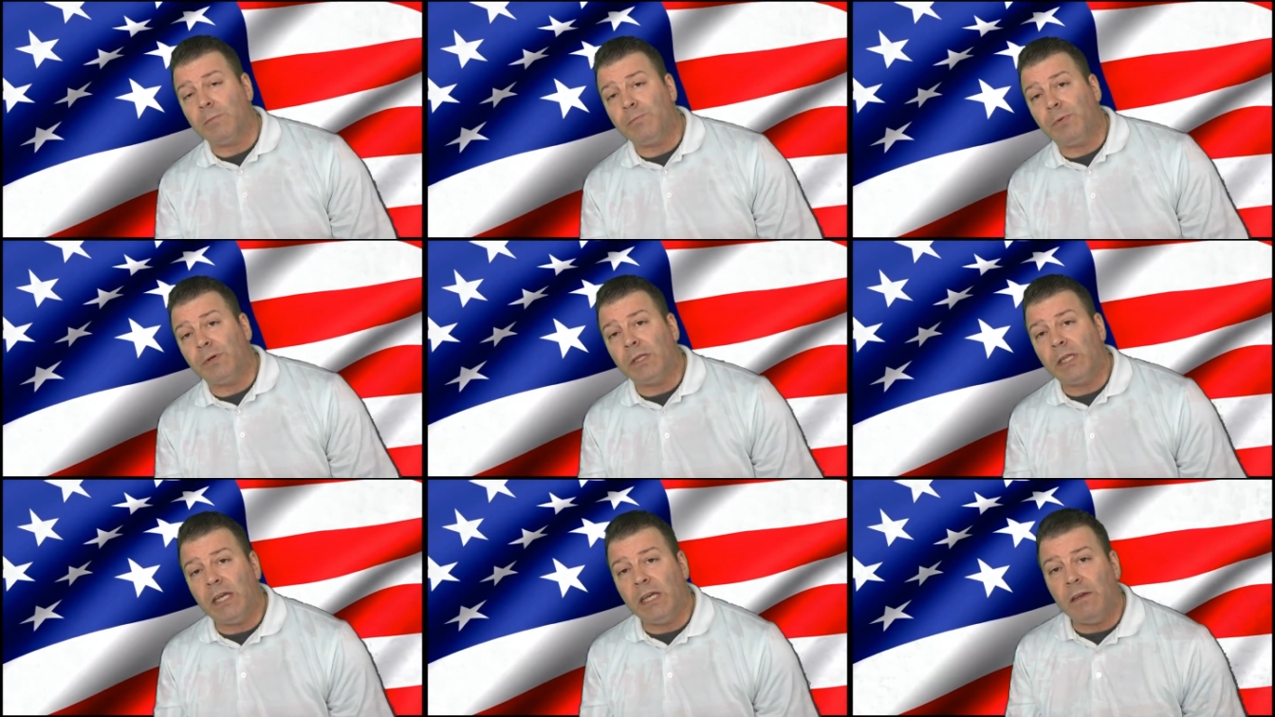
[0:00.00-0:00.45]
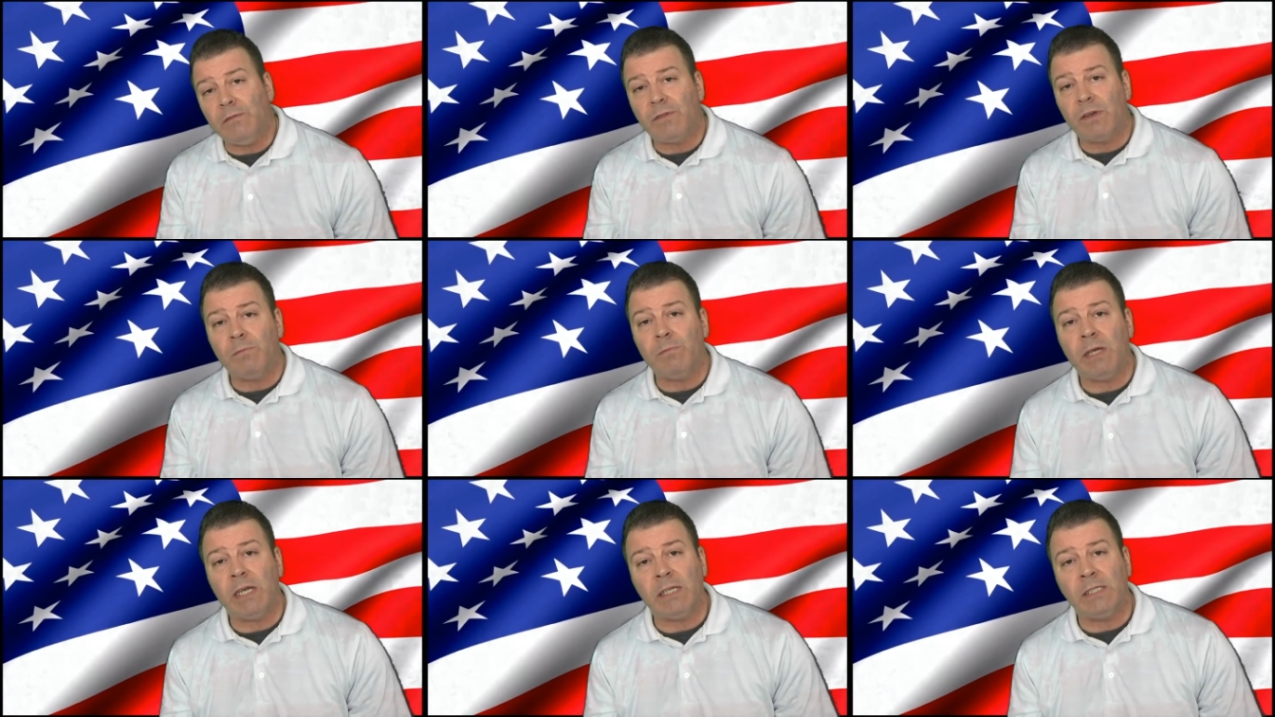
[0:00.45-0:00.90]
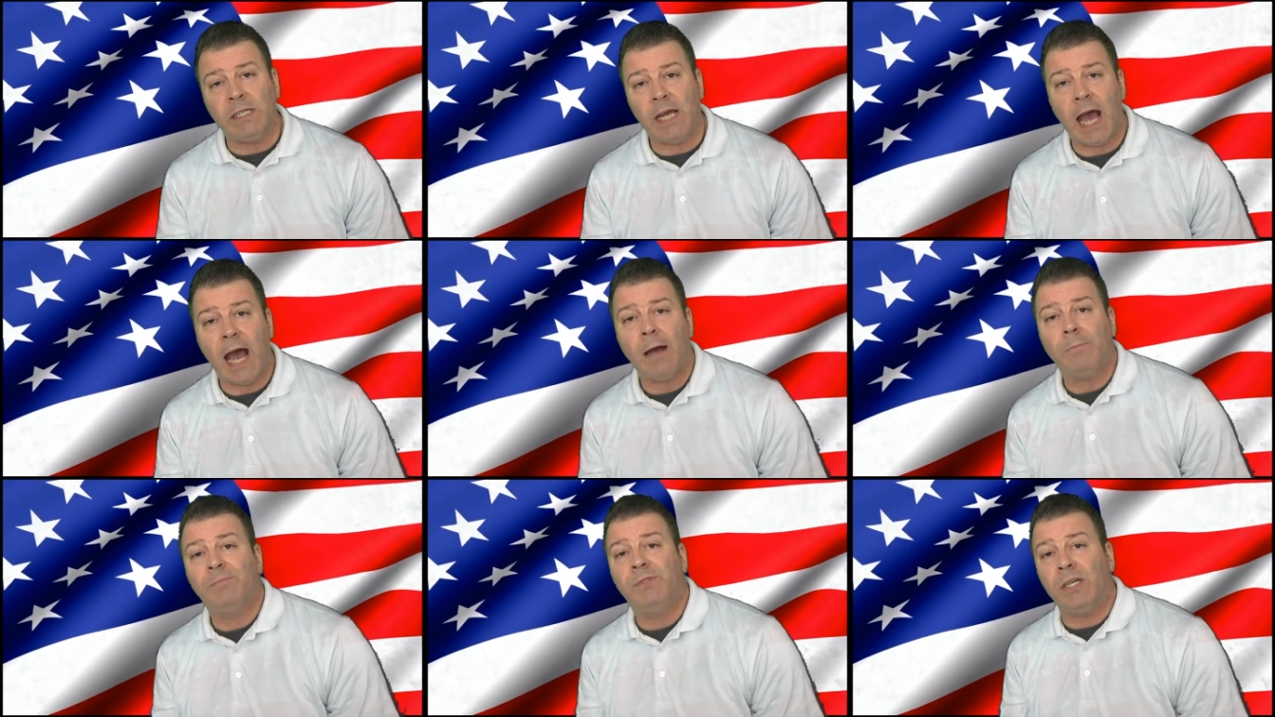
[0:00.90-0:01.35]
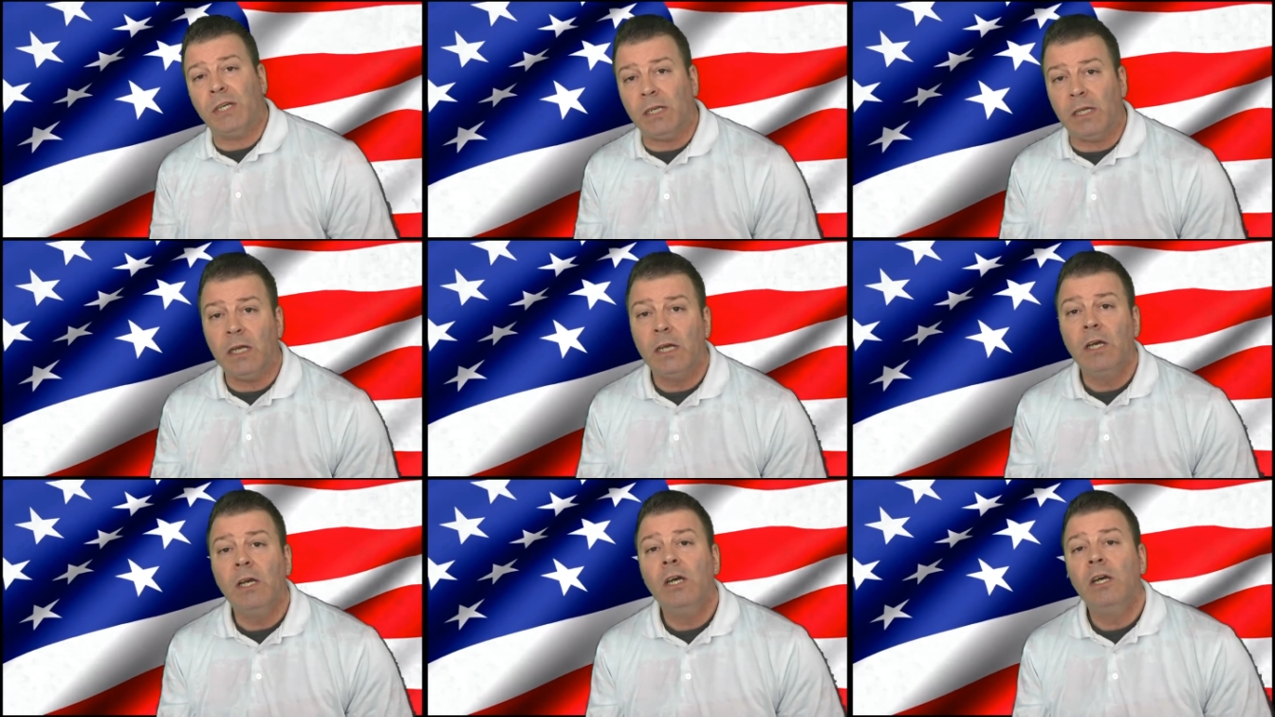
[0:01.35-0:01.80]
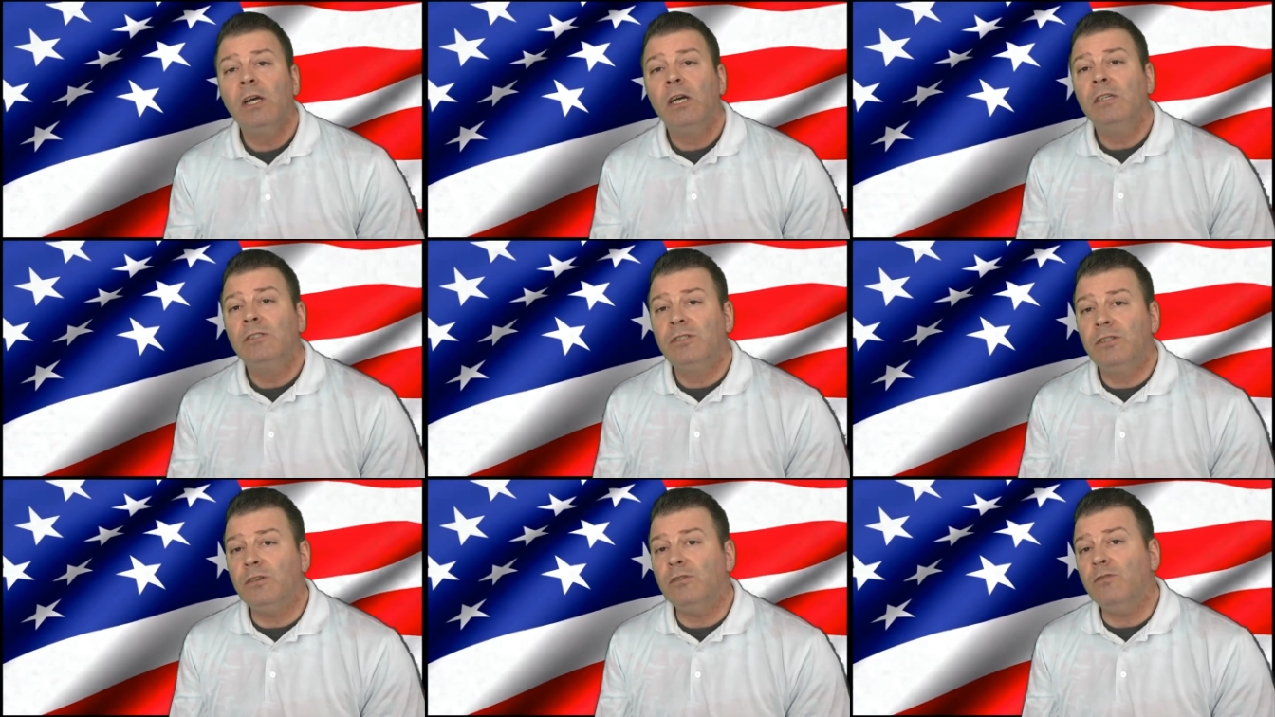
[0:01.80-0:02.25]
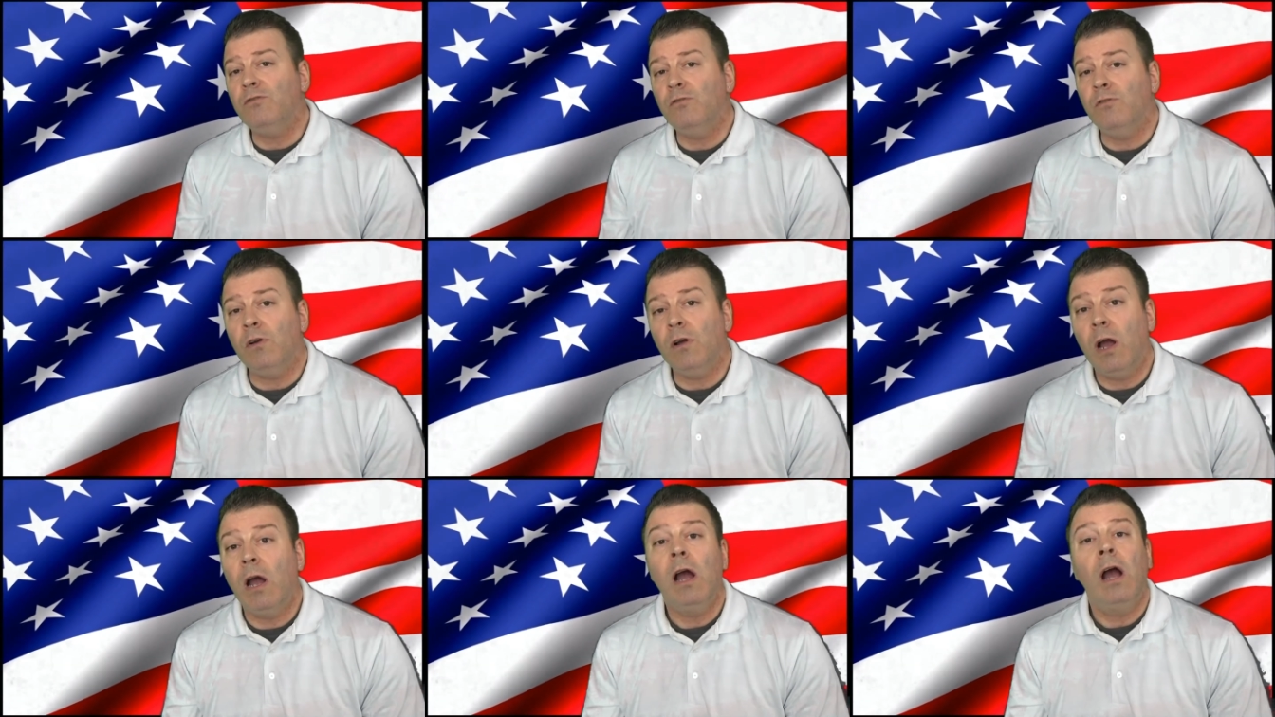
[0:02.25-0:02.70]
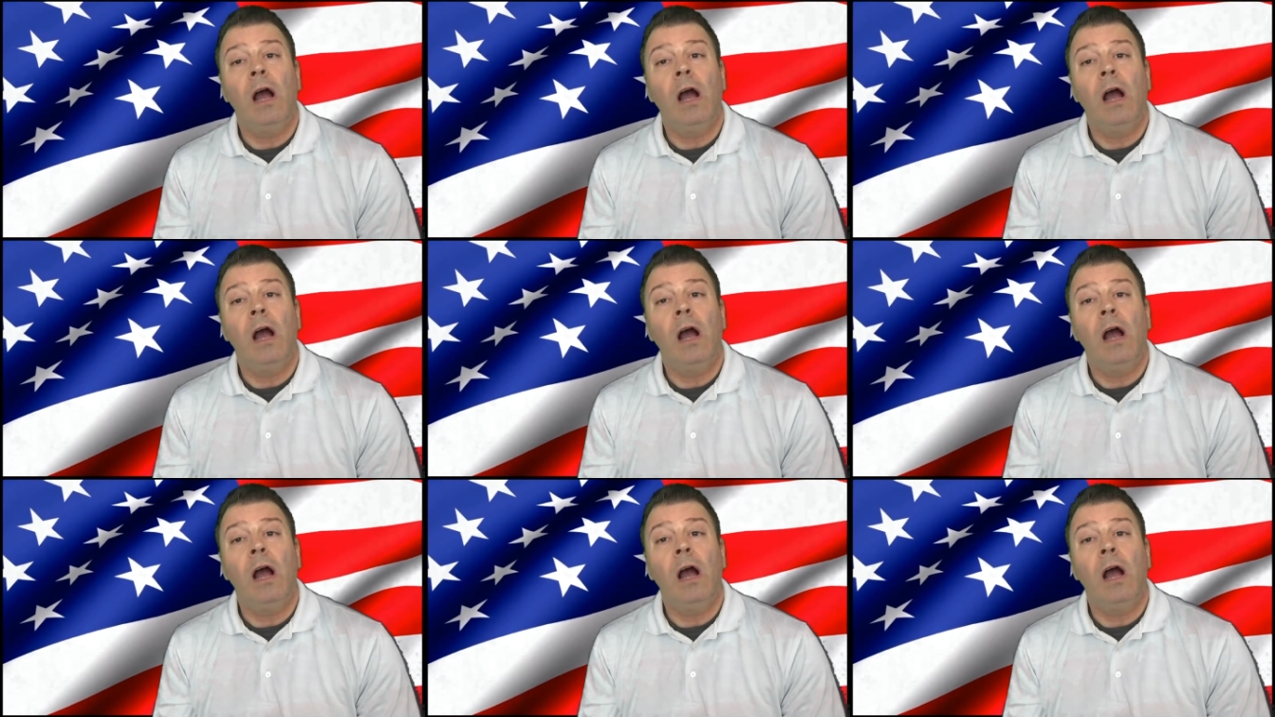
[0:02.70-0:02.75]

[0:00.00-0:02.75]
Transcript: believe can be adapted to